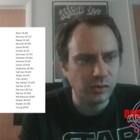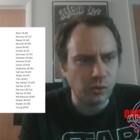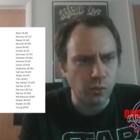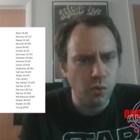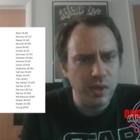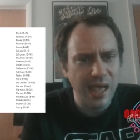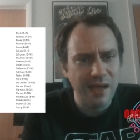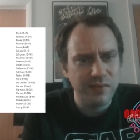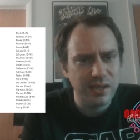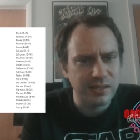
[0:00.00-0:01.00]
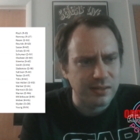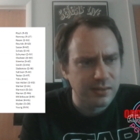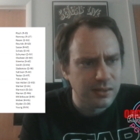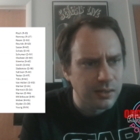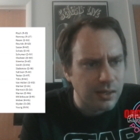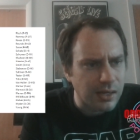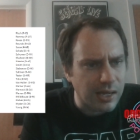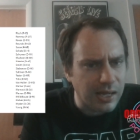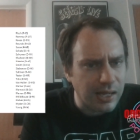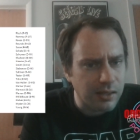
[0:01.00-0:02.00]
what we have is
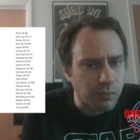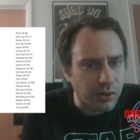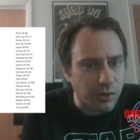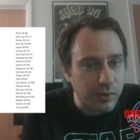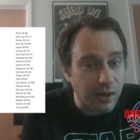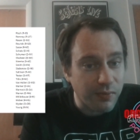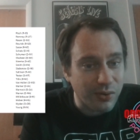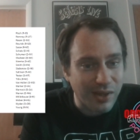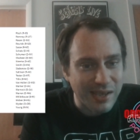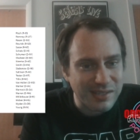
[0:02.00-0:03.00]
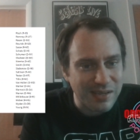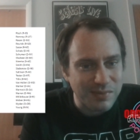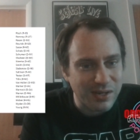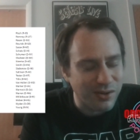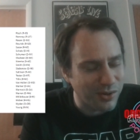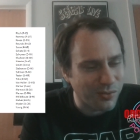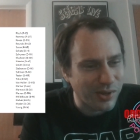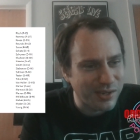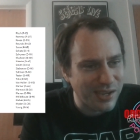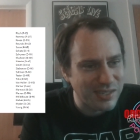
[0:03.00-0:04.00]
uh, we're going to read off their last names here. You'll
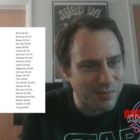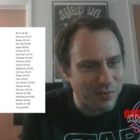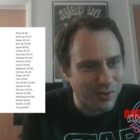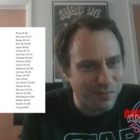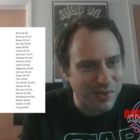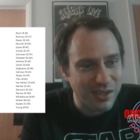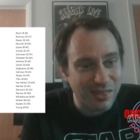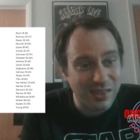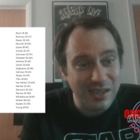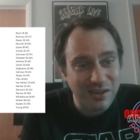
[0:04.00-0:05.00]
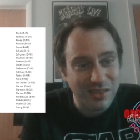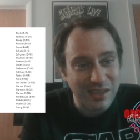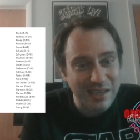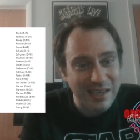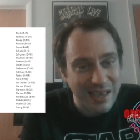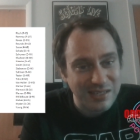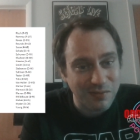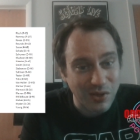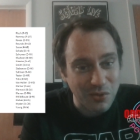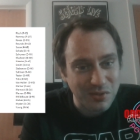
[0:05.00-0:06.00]
recognize some of them. He, these are the yes
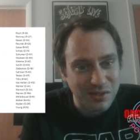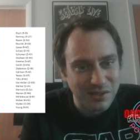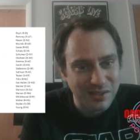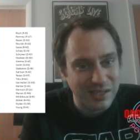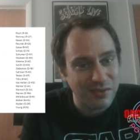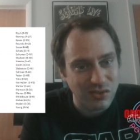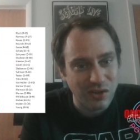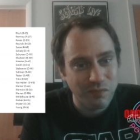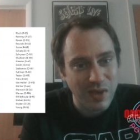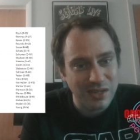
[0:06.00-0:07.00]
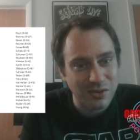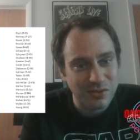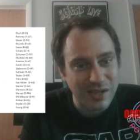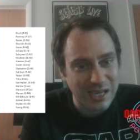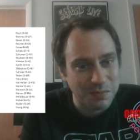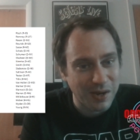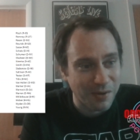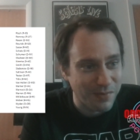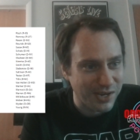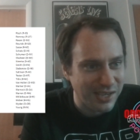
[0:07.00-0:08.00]
votes to give Jeff Bezos taxpayer
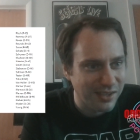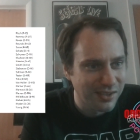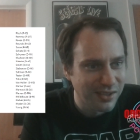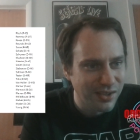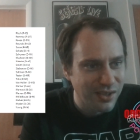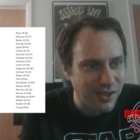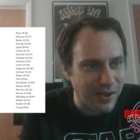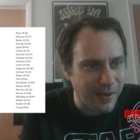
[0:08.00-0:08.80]
money uh,